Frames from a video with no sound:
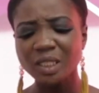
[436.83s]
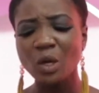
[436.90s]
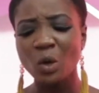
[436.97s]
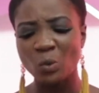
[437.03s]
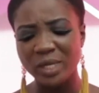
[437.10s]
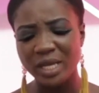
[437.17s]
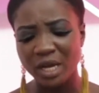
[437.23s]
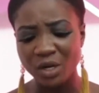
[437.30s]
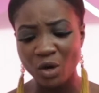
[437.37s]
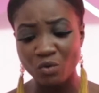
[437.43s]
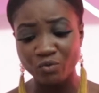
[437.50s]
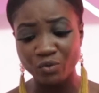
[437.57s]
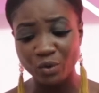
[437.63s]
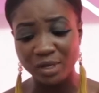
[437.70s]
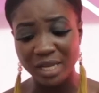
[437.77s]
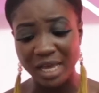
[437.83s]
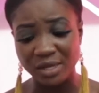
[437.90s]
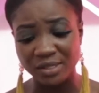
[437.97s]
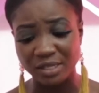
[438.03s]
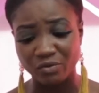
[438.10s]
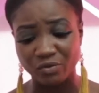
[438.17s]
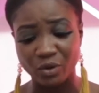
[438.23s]
we cannot rule
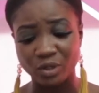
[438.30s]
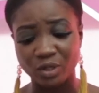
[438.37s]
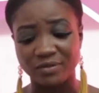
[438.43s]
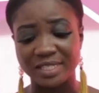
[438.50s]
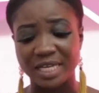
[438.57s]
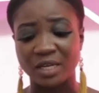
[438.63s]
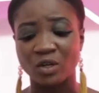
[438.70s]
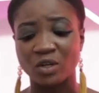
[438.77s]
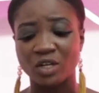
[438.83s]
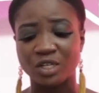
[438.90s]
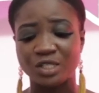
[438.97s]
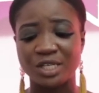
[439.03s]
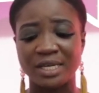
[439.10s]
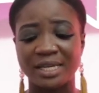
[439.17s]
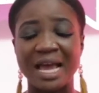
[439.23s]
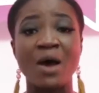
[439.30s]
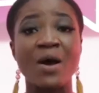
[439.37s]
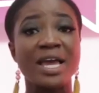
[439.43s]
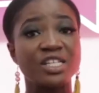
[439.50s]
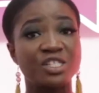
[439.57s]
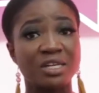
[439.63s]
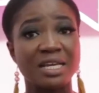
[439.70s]
out the role of technology in
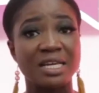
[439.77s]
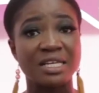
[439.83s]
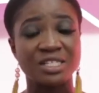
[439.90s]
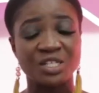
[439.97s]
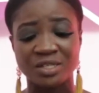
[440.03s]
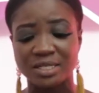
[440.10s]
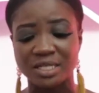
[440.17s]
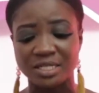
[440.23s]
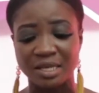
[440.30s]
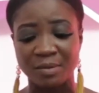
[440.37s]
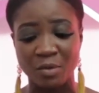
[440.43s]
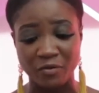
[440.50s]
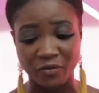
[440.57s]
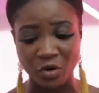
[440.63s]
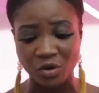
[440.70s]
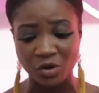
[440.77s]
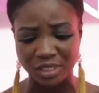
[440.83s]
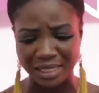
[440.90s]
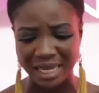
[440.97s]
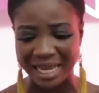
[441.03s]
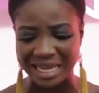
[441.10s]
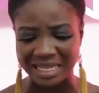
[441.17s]
our education system, of
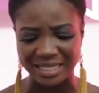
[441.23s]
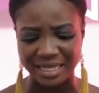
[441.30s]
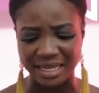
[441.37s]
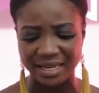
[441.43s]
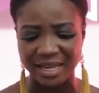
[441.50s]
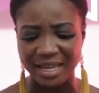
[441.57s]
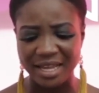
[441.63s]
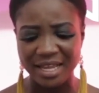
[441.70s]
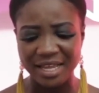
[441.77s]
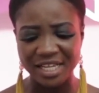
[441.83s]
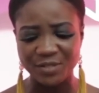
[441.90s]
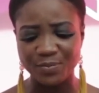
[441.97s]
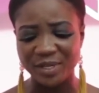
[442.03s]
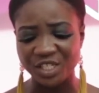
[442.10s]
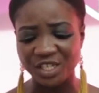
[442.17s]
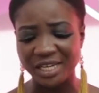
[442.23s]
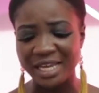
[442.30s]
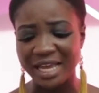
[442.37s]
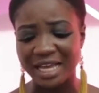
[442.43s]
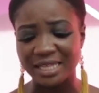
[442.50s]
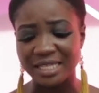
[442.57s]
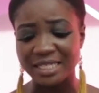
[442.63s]
course, like I said,
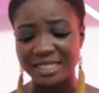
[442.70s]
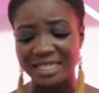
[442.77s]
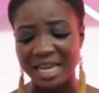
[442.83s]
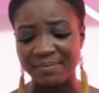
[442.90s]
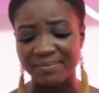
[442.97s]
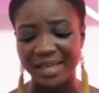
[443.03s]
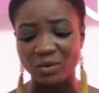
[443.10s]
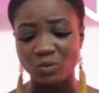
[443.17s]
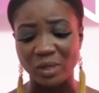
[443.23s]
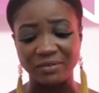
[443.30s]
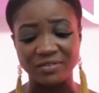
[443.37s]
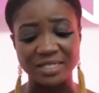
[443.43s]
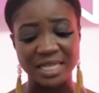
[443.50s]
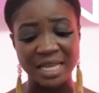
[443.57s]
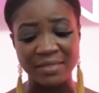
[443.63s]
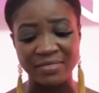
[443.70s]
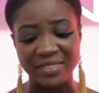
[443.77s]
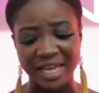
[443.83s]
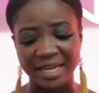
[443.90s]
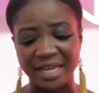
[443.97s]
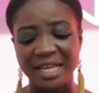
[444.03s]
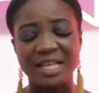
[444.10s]
especially at this time that we've seen
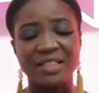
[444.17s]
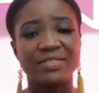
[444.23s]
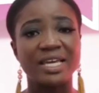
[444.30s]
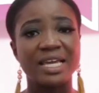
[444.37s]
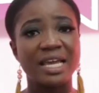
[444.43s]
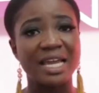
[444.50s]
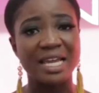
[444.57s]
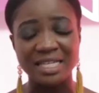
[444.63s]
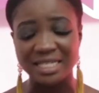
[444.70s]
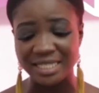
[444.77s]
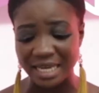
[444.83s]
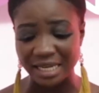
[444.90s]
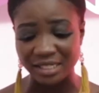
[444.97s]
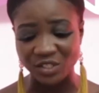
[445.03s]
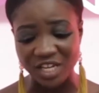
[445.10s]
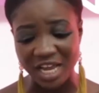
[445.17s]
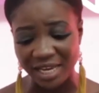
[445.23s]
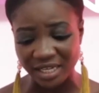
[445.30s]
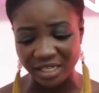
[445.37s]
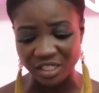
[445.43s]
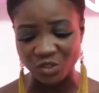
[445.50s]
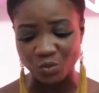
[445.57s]
that there is a
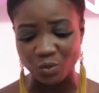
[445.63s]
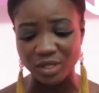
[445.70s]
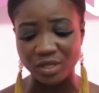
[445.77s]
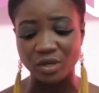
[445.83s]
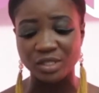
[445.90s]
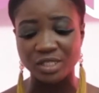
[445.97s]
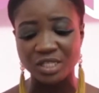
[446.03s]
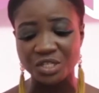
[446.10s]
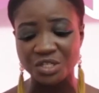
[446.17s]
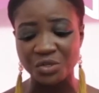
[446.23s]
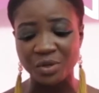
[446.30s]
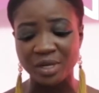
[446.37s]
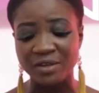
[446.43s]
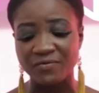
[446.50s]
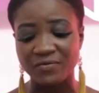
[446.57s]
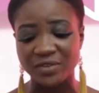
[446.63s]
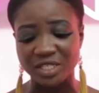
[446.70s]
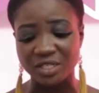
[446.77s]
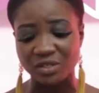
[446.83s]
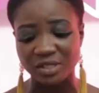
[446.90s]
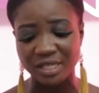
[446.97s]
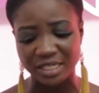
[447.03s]
challenge with continuing
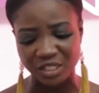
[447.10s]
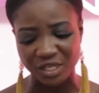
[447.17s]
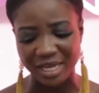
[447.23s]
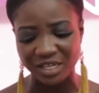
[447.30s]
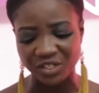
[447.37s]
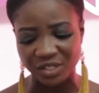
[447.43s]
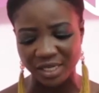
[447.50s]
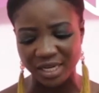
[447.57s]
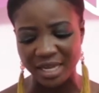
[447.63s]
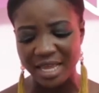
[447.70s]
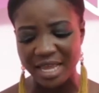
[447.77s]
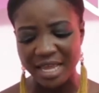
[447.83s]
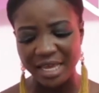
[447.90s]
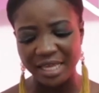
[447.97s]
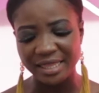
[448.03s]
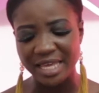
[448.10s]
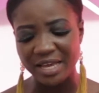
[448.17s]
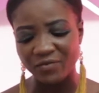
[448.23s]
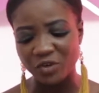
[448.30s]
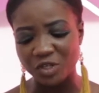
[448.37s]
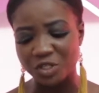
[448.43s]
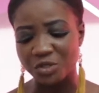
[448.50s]
physical education, and
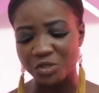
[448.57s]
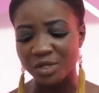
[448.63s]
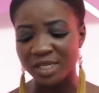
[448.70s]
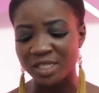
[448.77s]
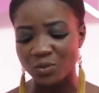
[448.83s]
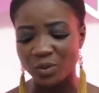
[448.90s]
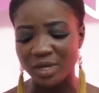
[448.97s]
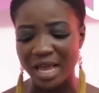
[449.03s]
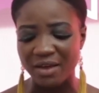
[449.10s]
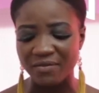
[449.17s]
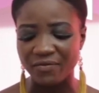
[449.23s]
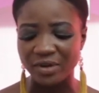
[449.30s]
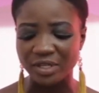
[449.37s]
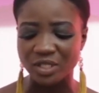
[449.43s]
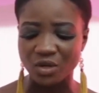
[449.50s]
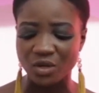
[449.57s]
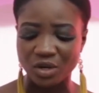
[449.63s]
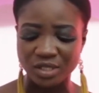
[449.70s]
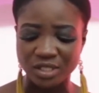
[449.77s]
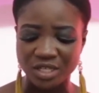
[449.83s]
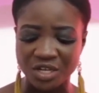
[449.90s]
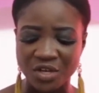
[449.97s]
therefore students will have to
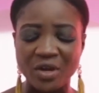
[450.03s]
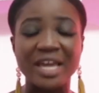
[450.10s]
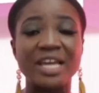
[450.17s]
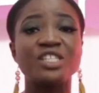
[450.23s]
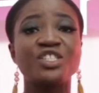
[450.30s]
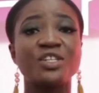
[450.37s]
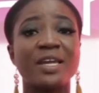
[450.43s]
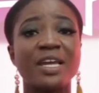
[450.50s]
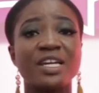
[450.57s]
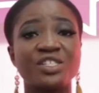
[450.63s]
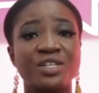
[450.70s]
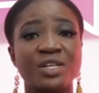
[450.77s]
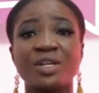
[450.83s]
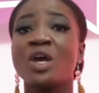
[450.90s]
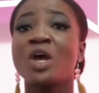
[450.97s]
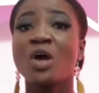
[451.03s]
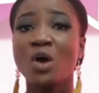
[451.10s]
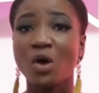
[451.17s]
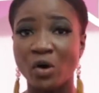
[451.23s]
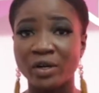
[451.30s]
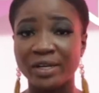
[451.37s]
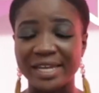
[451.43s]
continue education
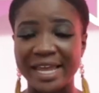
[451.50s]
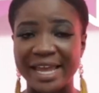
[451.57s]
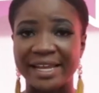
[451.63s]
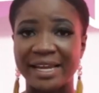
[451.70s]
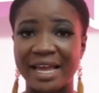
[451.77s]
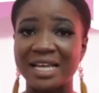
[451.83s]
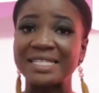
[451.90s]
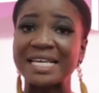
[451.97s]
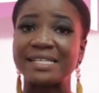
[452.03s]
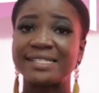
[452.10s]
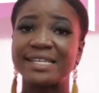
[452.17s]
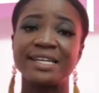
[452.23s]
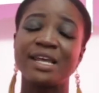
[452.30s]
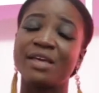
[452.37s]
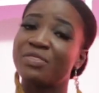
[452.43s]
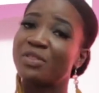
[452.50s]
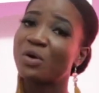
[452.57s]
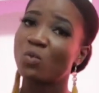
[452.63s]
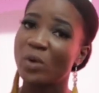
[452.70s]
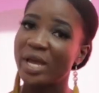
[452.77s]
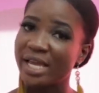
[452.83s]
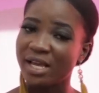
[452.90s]
online, as I said, in the
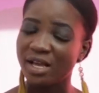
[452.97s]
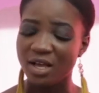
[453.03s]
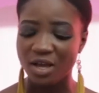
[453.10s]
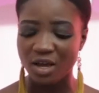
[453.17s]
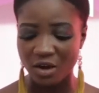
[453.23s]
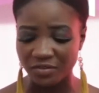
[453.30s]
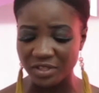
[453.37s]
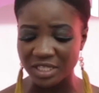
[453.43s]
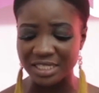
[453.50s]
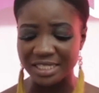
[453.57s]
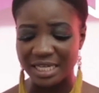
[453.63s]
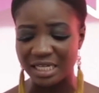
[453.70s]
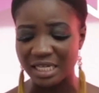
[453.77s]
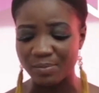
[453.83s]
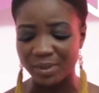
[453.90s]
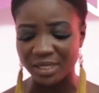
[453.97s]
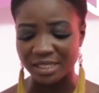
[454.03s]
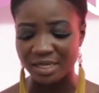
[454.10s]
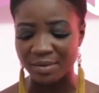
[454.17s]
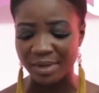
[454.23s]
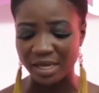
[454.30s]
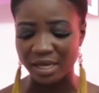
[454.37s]
wake of this deadly
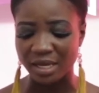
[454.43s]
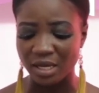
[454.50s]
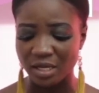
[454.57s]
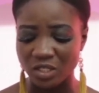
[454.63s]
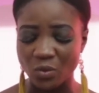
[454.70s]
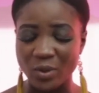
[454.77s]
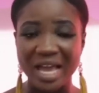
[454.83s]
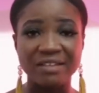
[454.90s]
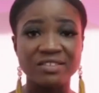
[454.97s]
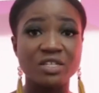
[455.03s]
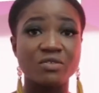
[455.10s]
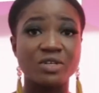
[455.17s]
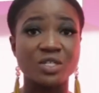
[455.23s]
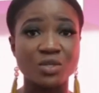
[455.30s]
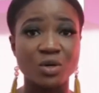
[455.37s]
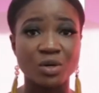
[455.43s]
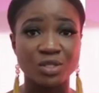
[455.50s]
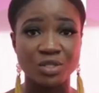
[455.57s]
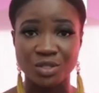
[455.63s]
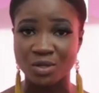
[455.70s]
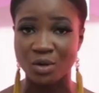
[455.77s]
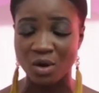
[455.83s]
pandemic. So we have to resort
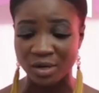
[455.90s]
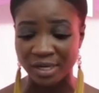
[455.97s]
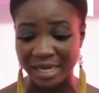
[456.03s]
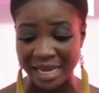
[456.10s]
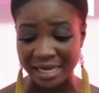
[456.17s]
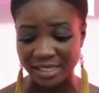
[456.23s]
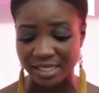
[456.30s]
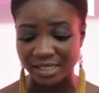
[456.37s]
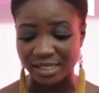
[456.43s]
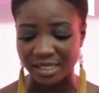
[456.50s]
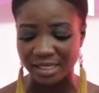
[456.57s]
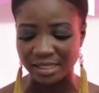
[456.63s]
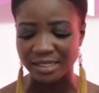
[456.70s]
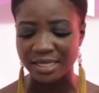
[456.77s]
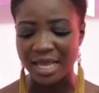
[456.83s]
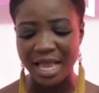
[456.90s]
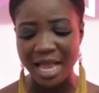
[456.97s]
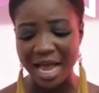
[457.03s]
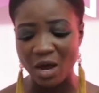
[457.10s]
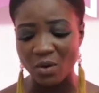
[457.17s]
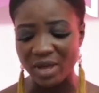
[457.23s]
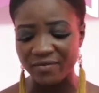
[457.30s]
to online studies.
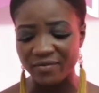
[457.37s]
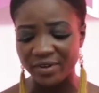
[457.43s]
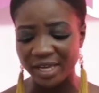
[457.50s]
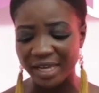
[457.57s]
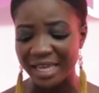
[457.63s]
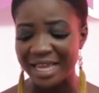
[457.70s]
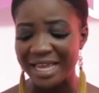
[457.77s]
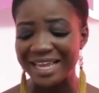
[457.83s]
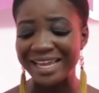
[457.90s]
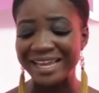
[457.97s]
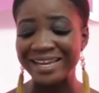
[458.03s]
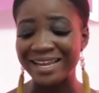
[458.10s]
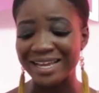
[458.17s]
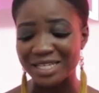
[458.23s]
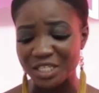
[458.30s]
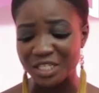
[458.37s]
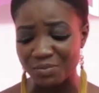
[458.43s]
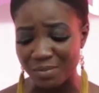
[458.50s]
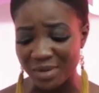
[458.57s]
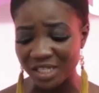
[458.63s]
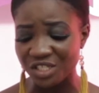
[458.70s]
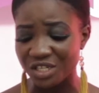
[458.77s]
However, in as
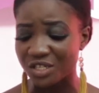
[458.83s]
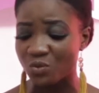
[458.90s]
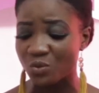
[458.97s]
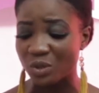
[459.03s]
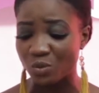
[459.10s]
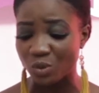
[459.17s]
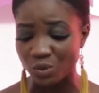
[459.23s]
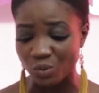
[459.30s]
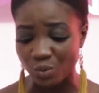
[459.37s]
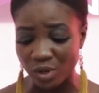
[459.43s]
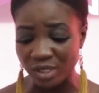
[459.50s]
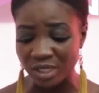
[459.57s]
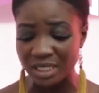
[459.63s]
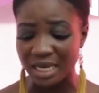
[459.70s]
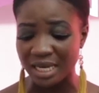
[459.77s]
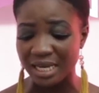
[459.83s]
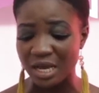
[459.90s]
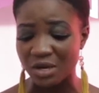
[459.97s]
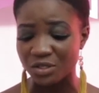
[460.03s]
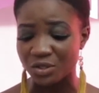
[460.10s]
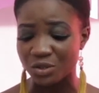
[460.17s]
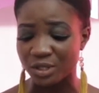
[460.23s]
much as we would want to
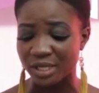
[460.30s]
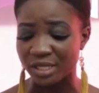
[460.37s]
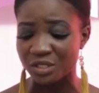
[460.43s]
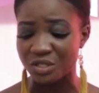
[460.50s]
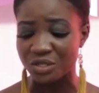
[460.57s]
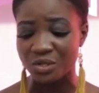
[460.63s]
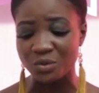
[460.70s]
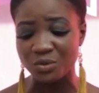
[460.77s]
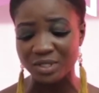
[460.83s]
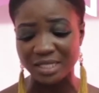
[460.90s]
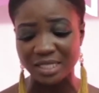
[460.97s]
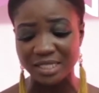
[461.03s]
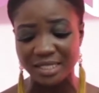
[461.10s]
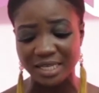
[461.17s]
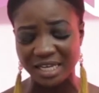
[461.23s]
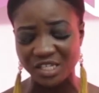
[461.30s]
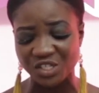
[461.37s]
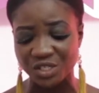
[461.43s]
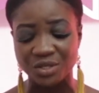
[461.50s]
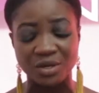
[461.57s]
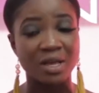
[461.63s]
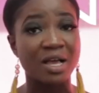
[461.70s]
allow students to use these
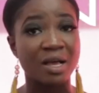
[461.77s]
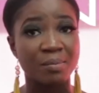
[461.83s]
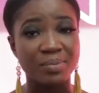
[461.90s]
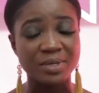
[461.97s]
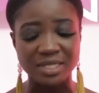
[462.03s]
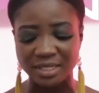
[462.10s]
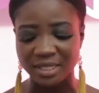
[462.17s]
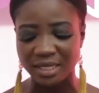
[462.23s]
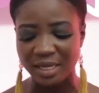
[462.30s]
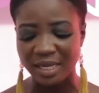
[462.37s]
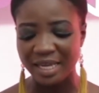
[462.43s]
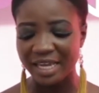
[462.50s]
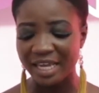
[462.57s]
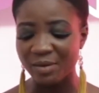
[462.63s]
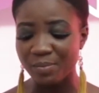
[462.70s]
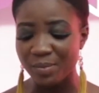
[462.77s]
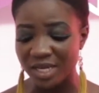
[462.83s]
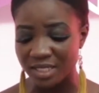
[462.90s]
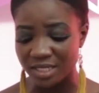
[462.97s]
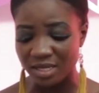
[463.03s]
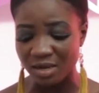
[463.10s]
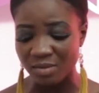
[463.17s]
gadgets on campus, it
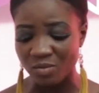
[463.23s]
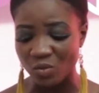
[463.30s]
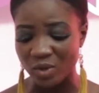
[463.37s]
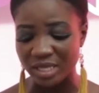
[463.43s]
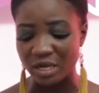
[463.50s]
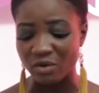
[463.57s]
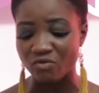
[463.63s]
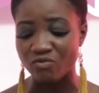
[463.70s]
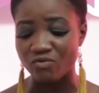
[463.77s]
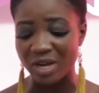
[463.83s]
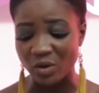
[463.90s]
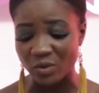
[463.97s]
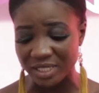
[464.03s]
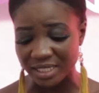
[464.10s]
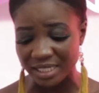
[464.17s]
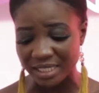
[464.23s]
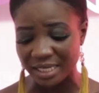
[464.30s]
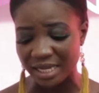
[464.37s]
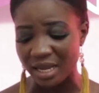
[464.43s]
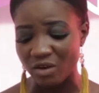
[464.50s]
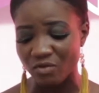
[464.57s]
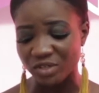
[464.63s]
must come with
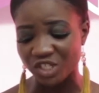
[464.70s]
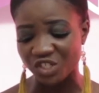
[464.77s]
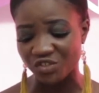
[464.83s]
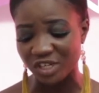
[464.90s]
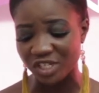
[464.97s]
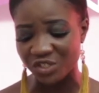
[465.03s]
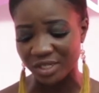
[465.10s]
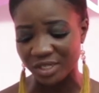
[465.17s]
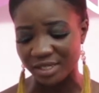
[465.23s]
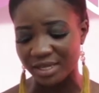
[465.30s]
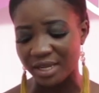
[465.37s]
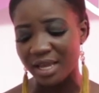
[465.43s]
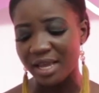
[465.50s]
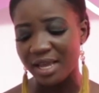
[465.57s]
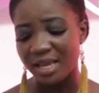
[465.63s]
requisite restriction.